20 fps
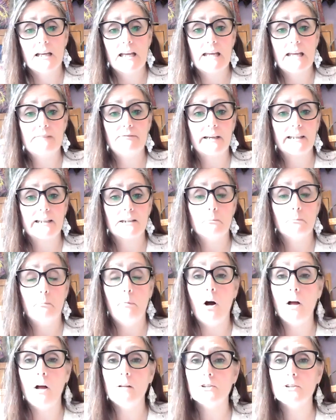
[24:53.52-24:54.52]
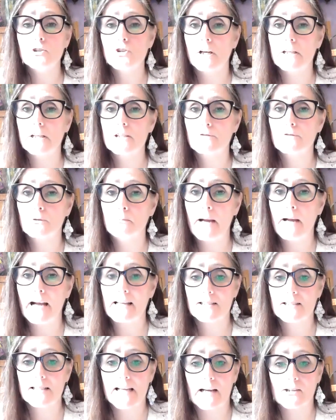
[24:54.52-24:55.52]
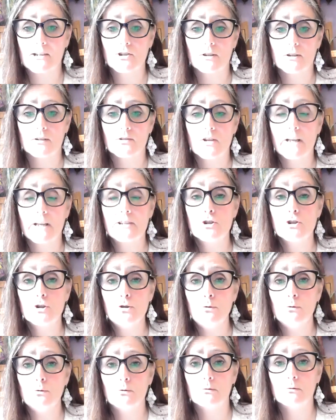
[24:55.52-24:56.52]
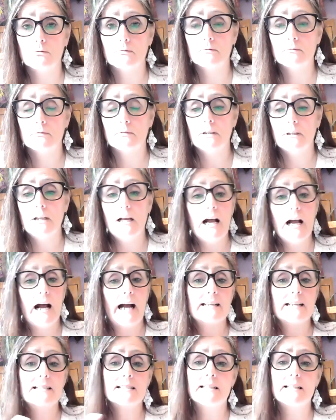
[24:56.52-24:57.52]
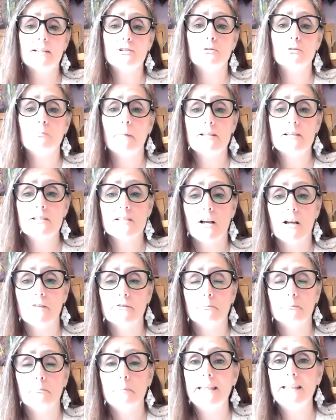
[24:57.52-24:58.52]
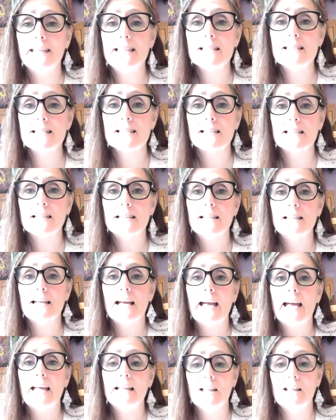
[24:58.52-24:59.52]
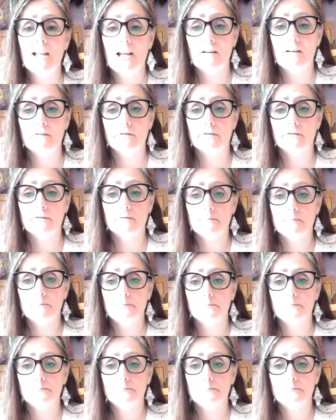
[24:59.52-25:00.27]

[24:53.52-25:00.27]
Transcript: If I can apologize for past actions, I do. I center myself in peace and love.